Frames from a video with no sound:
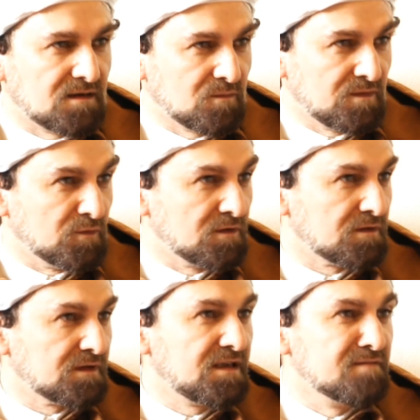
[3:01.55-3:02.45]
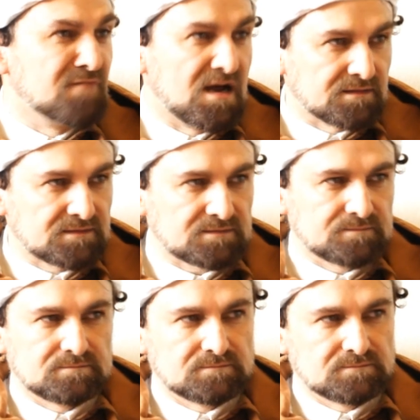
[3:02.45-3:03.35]
start with the word imaret.
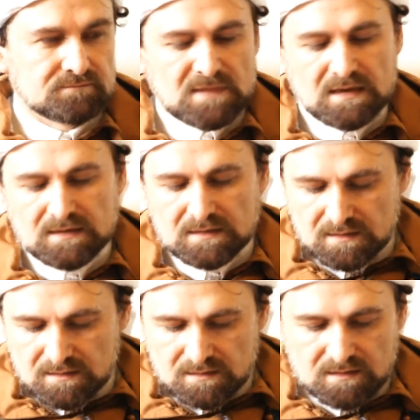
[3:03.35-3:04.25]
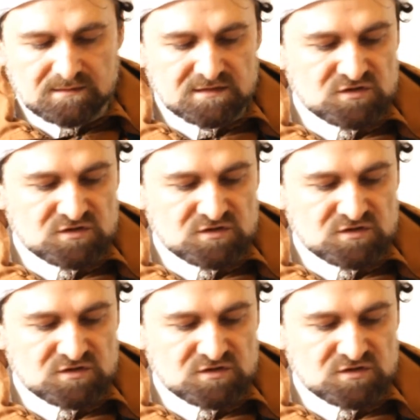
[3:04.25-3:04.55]
And